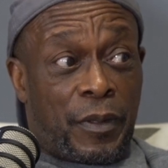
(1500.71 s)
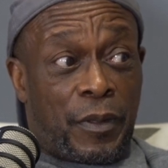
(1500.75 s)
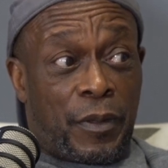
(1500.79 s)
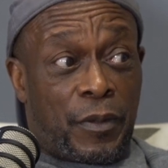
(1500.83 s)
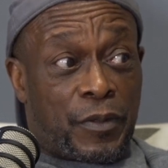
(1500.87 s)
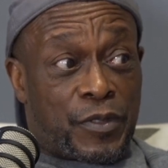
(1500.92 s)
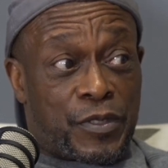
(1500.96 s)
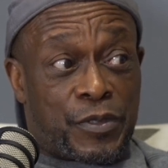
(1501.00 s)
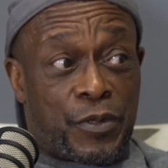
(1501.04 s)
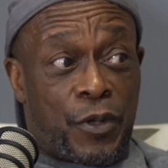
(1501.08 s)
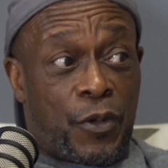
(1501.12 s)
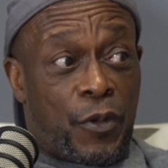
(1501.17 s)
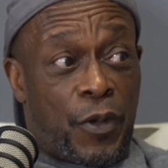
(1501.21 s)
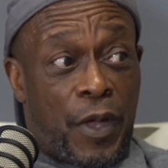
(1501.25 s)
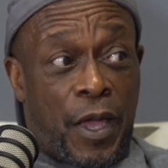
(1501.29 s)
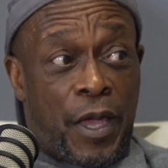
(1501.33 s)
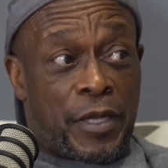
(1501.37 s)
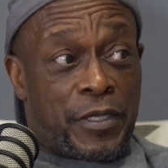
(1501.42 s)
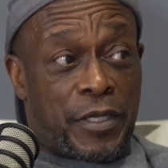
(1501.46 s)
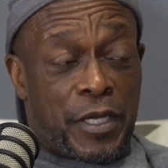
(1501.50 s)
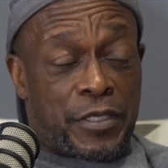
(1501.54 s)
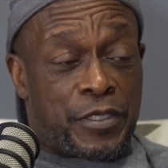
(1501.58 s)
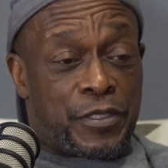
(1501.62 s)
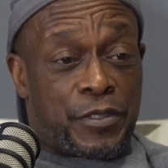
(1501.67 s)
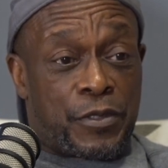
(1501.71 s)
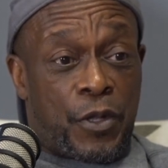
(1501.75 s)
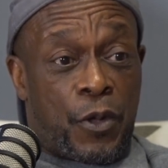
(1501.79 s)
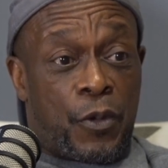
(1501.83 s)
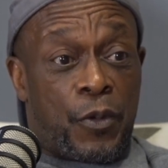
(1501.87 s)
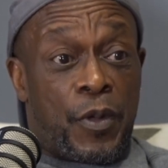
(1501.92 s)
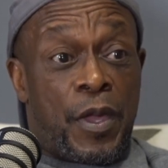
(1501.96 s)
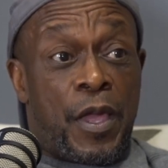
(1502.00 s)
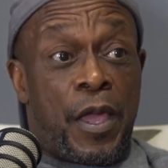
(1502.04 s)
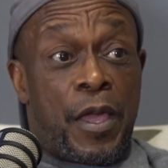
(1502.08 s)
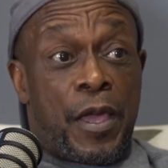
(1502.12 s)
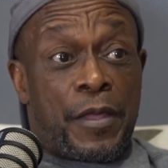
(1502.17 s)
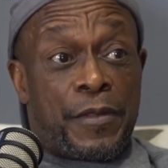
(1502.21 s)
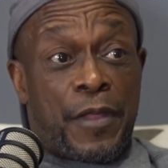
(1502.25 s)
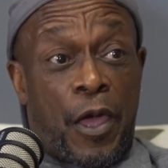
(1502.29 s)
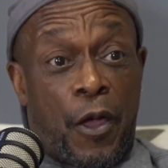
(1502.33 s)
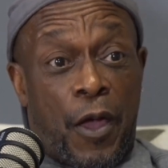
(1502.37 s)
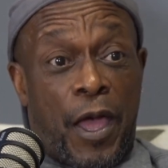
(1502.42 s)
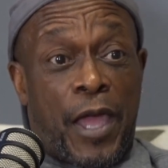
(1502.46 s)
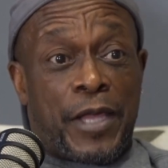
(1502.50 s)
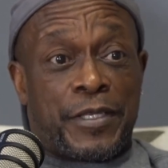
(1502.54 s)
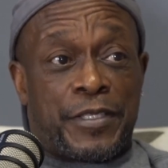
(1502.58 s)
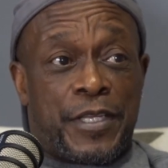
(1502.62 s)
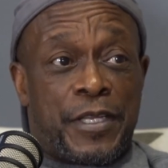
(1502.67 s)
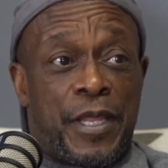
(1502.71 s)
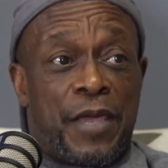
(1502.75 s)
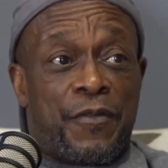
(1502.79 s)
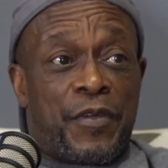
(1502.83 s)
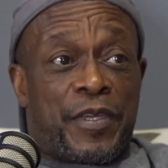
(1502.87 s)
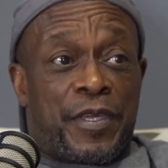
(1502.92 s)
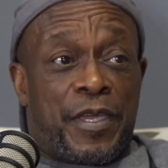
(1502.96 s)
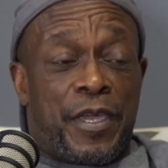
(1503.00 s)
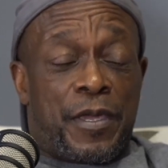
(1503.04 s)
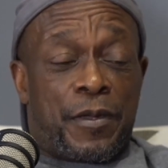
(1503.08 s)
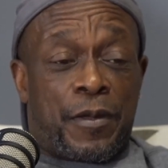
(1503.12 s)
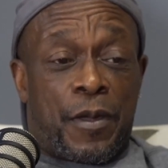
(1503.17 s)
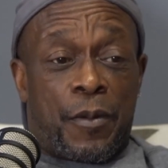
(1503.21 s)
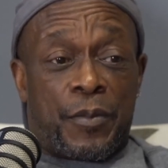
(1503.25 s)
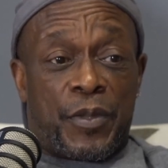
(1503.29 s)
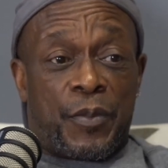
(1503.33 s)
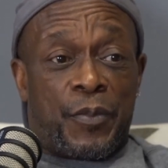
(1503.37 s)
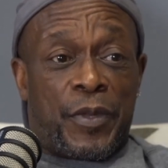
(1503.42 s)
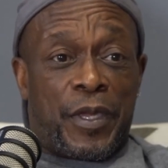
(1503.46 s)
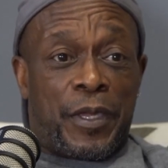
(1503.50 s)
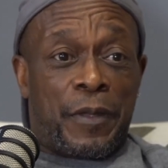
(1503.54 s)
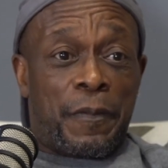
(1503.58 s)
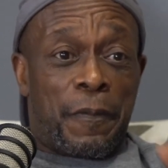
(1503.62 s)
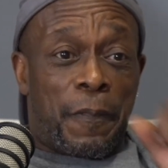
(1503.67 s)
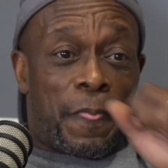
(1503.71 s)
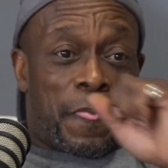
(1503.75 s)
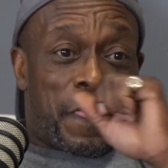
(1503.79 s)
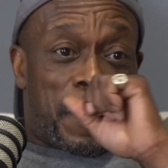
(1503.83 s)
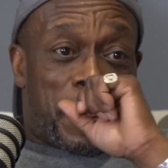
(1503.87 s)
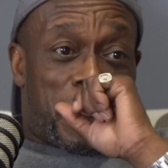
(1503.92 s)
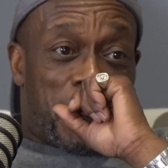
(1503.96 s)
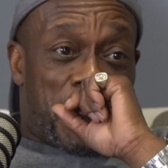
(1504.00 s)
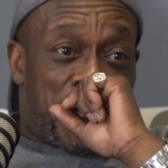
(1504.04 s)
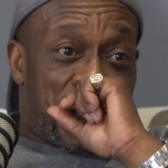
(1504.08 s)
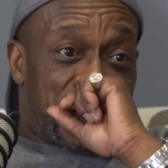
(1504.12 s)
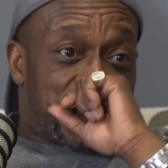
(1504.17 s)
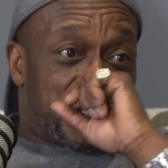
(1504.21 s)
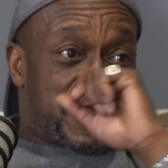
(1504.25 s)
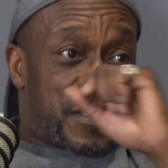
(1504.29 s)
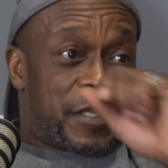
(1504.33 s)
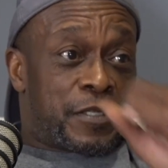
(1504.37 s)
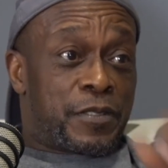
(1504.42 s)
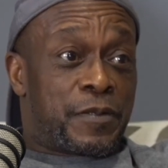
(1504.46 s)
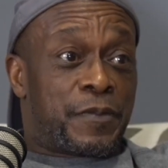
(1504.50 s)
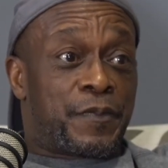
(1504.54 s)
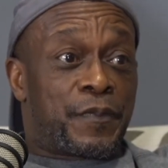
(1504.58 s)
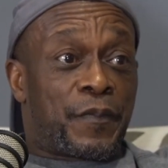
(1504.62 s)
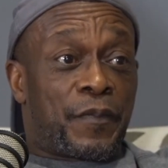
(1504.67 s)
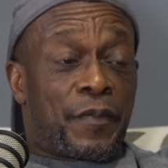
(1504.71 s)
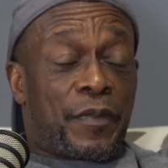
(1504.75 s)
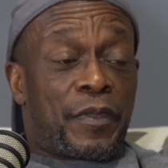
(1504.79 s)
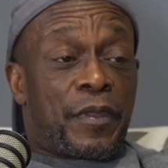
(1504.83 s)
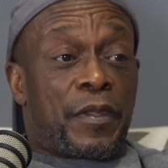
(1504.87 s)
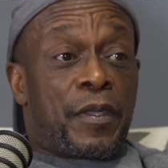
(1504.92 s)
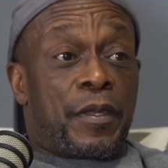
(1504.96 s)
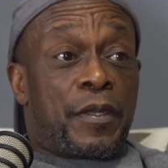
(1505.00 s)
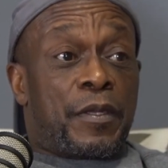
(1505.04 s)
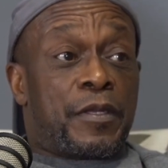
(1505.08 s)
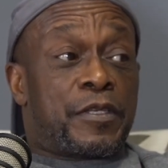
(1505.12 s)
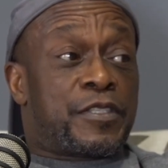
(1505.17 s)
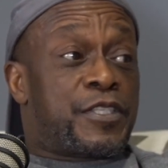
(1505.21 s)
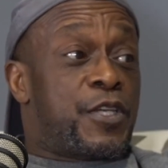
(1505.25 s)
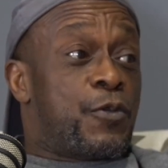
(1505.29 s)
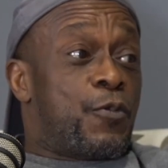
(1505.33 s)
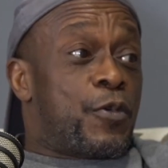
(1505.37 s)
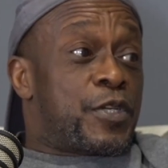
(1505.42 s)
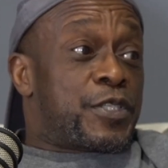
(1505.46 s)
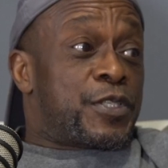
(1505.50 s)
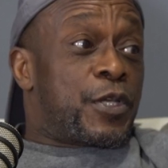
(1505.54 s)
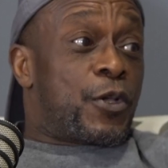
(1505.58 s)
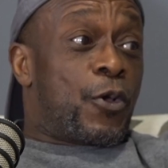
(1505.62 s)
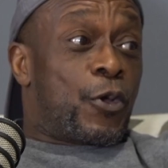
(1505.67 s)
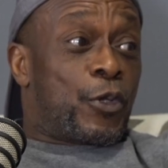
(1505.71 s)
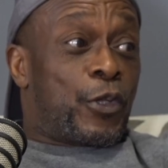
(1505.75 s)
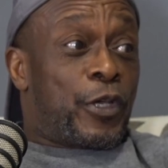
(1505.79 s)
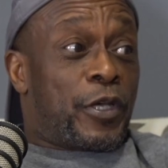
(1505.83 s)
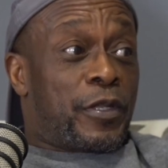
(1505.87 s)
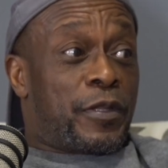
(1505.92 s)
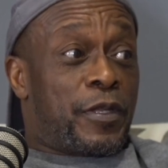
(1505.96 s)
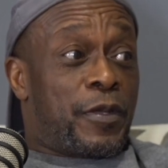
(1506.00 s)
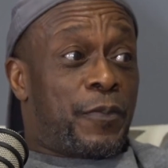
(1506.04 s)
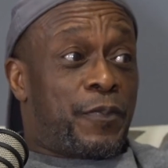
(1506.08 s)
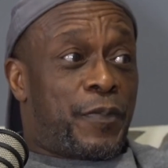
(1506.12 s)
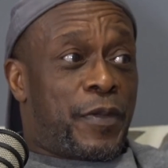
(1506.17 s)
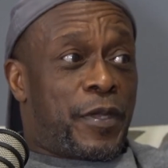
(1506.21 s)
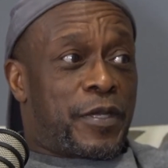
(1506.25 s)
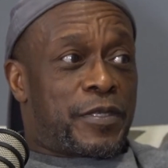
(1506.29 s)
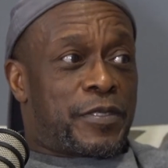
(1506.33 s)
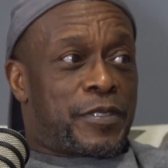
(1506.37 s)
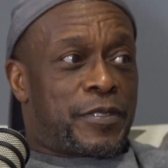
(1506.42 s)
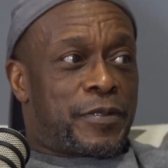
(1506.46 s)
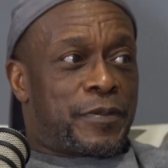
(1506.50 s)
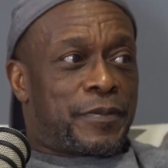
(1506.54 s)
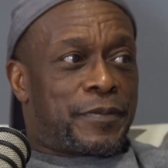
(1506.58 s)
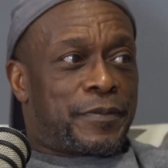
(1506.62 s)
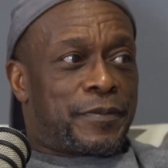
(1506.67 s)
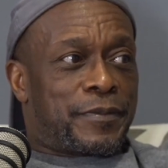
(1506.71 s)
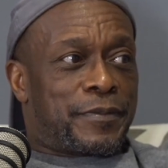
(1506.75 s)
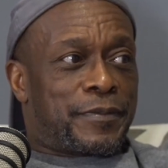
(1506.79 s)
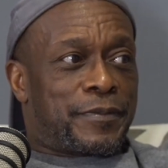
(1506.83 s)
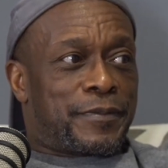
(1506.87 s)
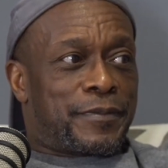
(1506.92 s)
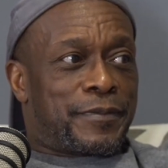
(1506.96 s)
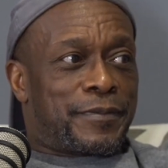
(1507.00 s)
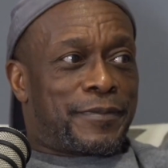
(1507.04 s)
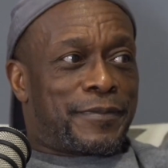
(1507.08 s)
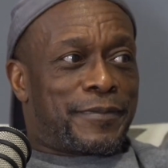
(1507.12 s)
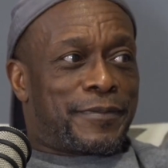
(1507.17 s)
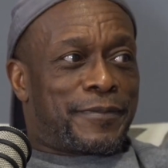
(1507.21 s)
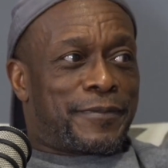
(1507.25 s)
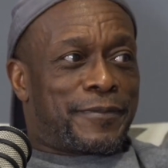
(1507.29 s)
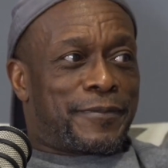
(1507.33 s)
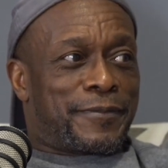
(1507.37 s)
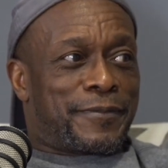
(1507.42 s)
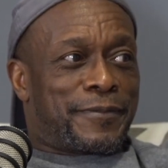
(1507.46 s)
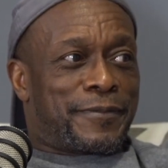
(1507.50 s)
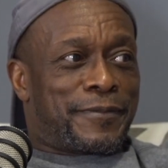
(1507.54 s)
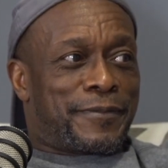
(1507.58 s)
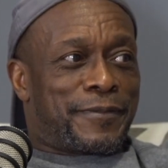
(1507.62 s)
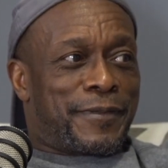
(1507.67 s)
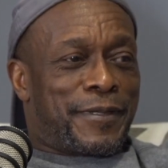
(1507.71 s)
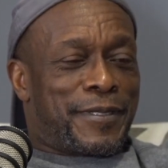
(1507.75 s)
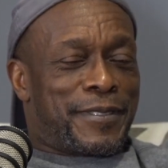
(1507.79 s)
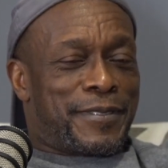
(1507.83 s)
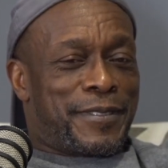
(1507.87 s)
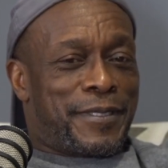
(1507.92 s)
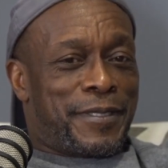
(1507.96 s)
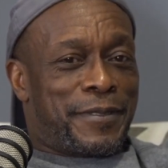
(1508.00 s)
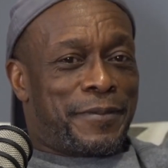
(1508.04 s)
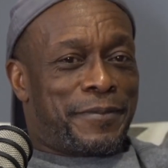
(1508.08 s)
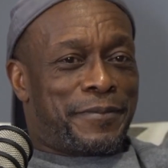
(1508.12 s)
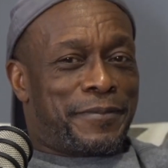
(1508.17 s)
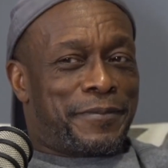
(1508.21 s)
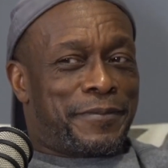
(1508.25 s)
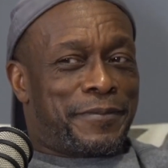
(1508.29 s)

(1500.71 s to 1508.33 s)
So I just don't. Now, I did have a kid come to me and says she wants to go to the Olympics. I said,